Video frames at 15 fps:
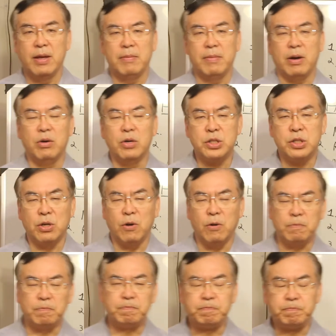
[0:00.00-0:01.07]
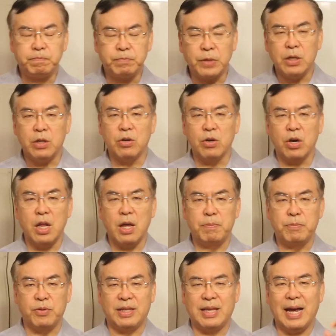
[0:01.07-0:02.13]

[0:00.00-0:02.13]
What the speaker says: but also you're gonna put